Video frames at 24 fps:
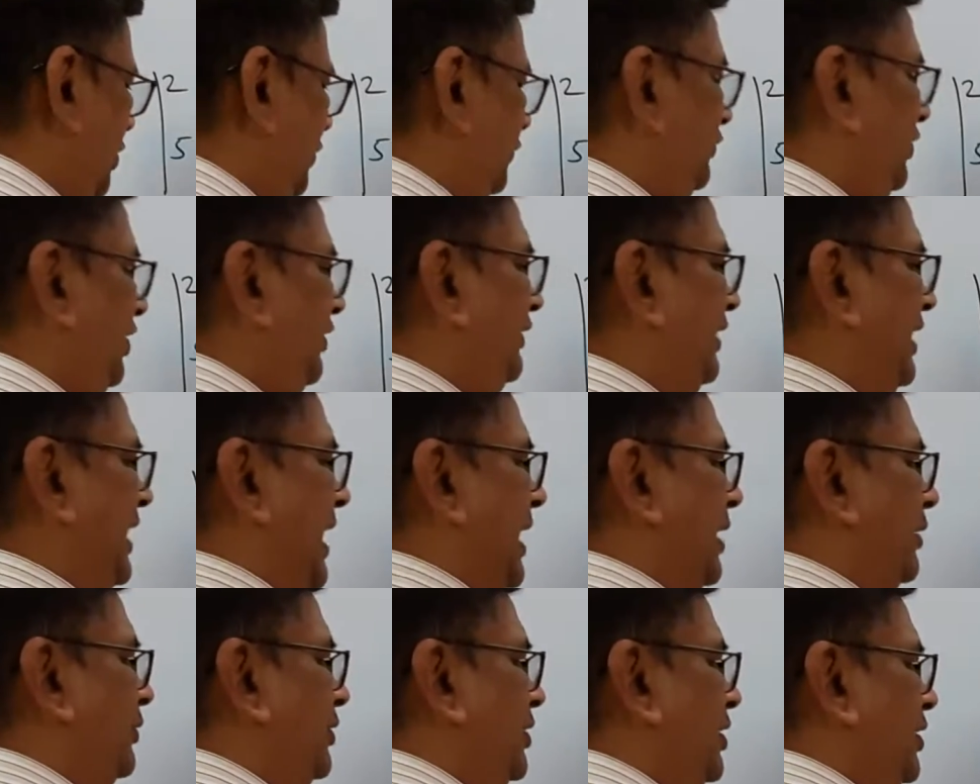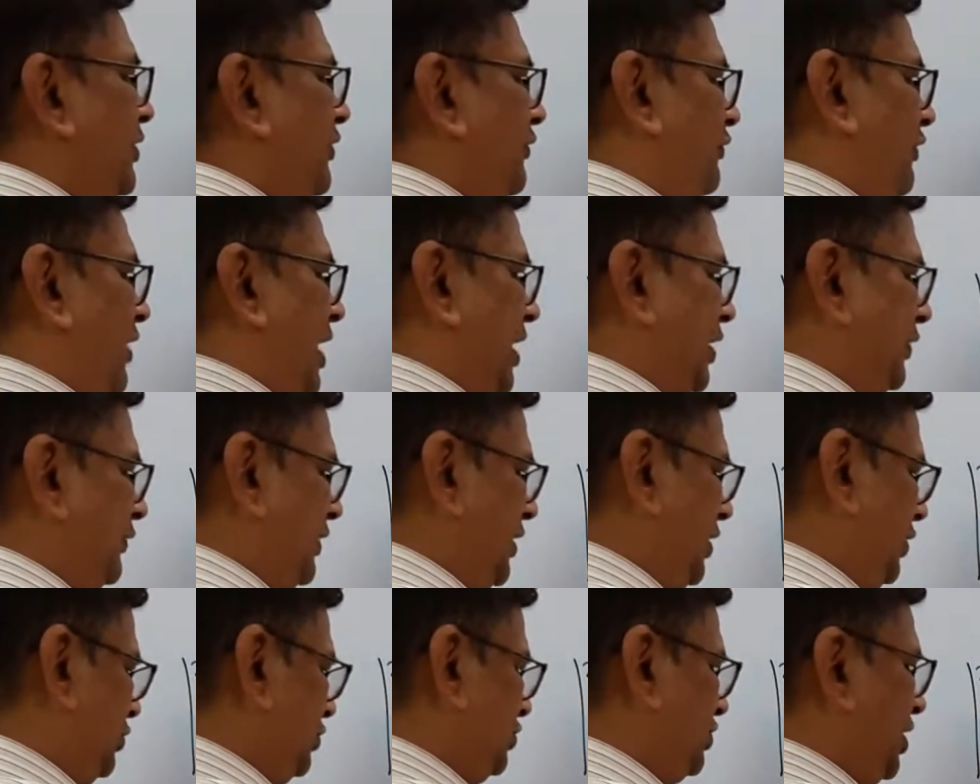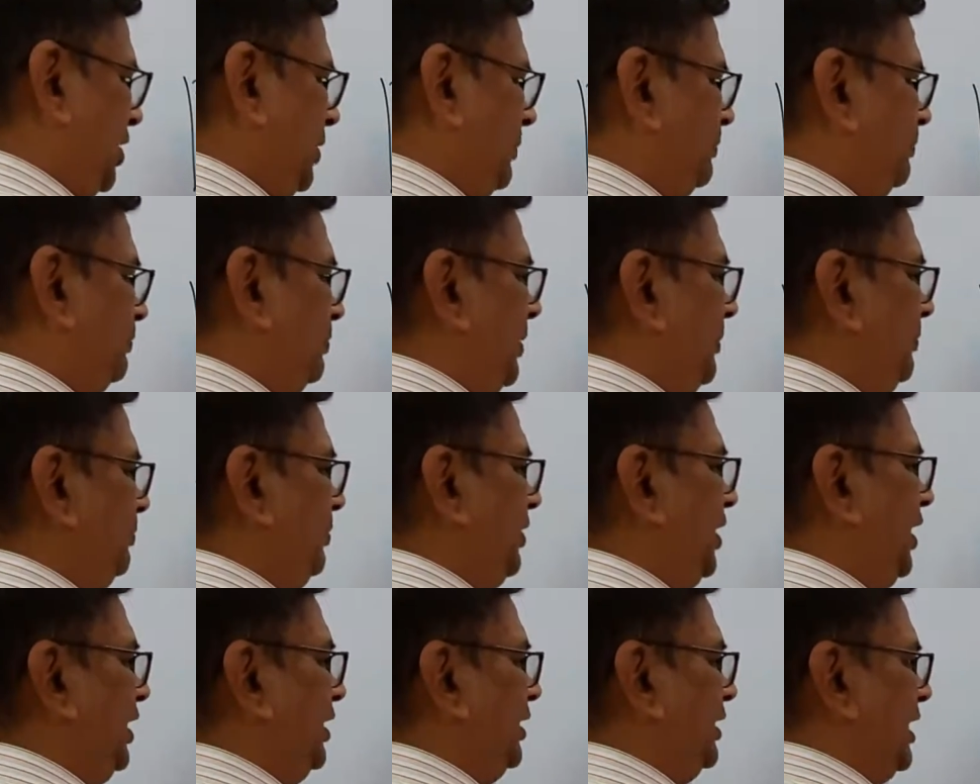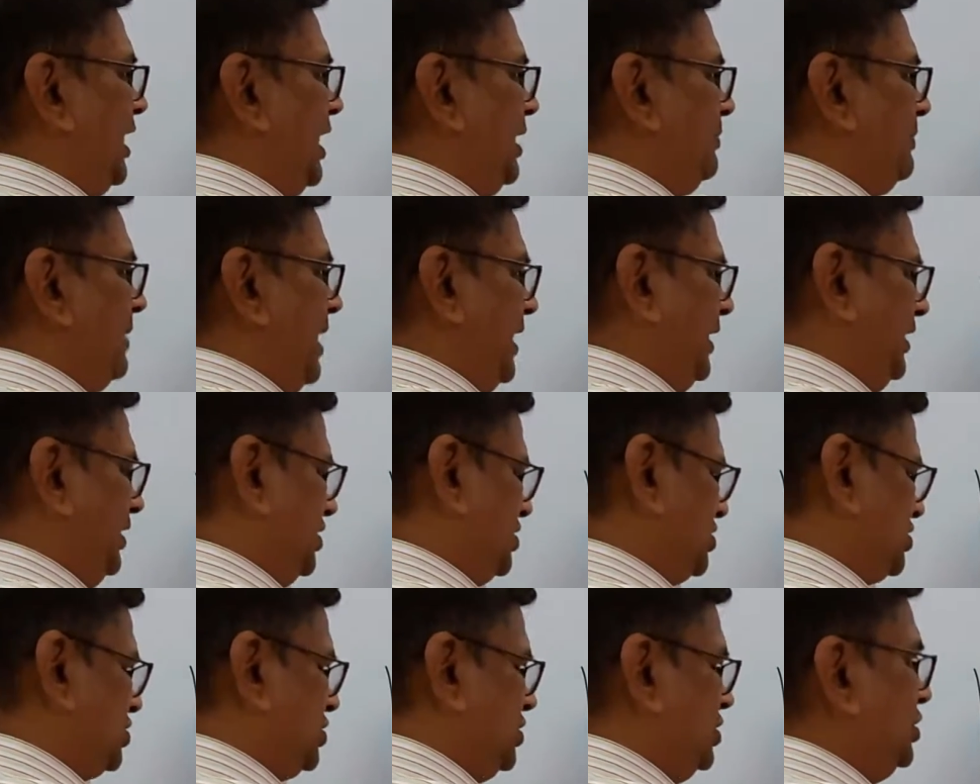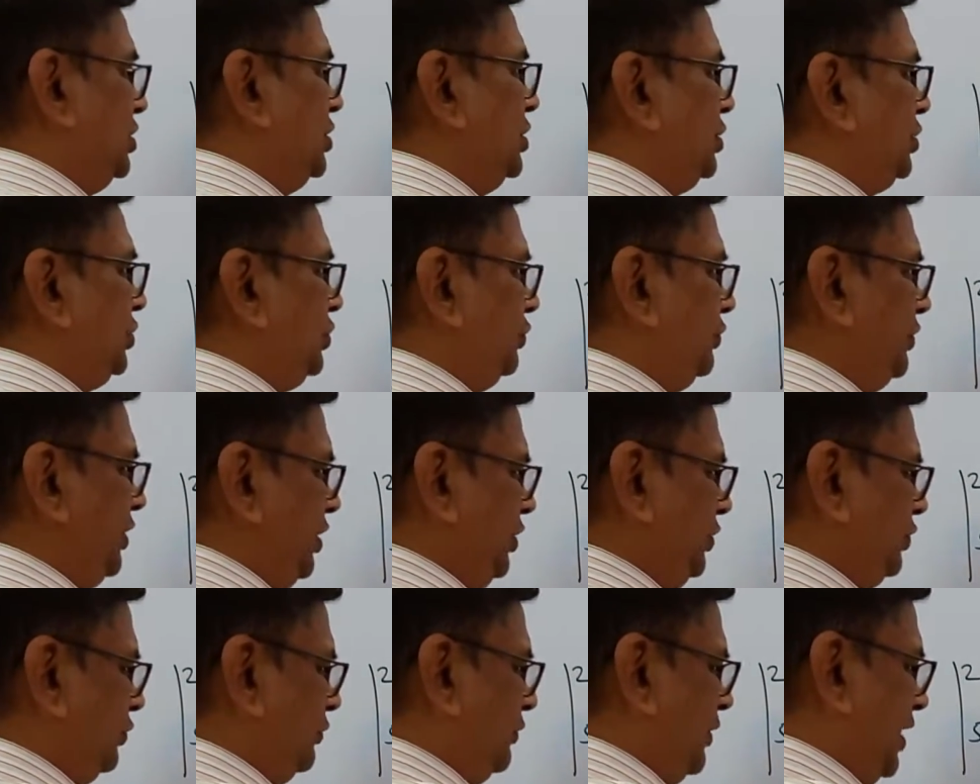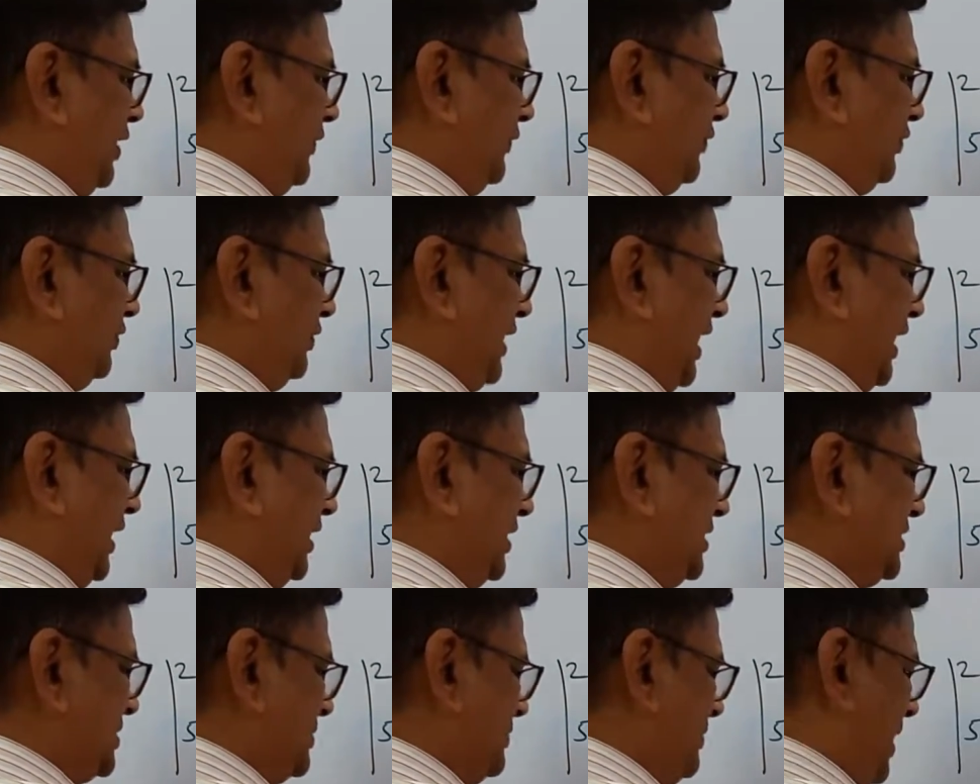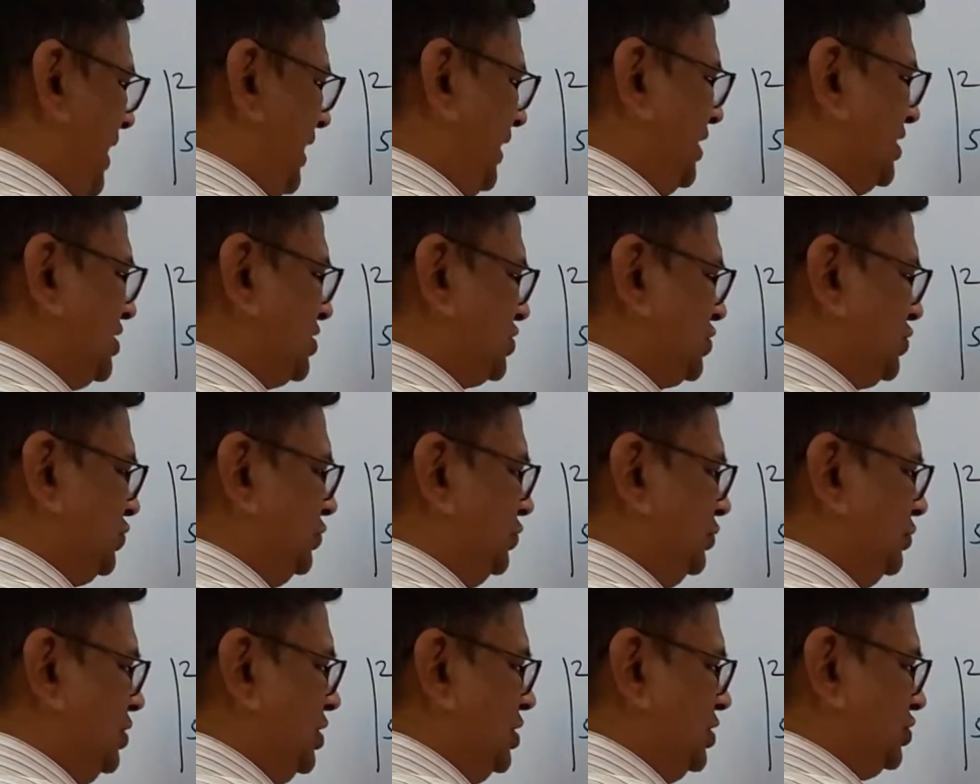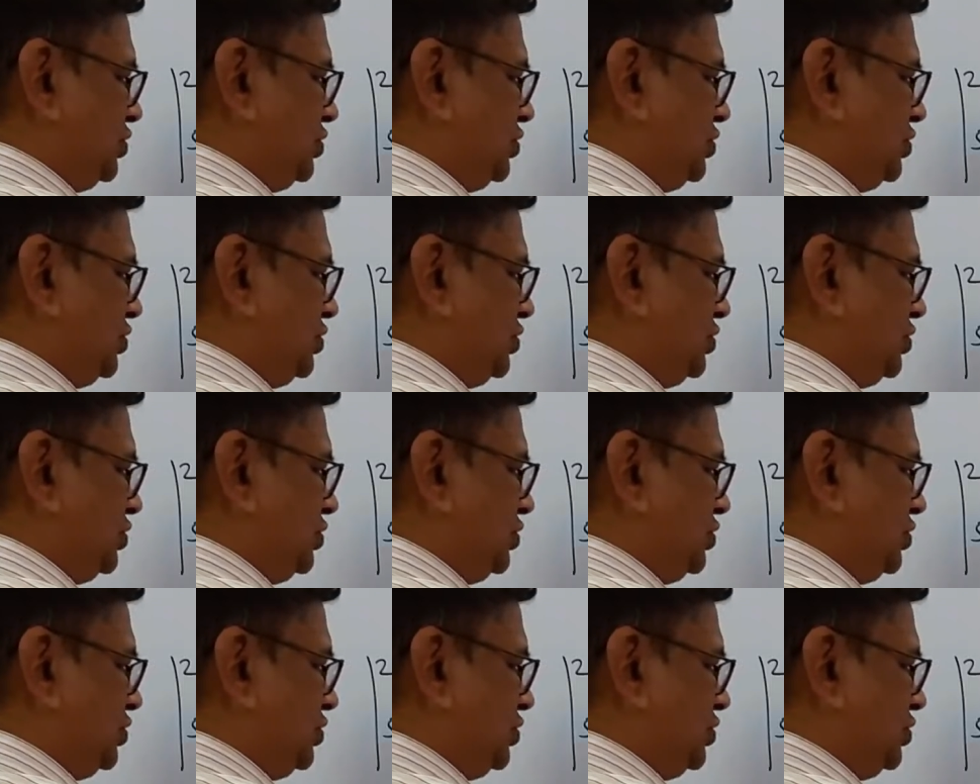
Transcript: we will have 5 into 3 15 and minus 2 into 1, that is minus 2.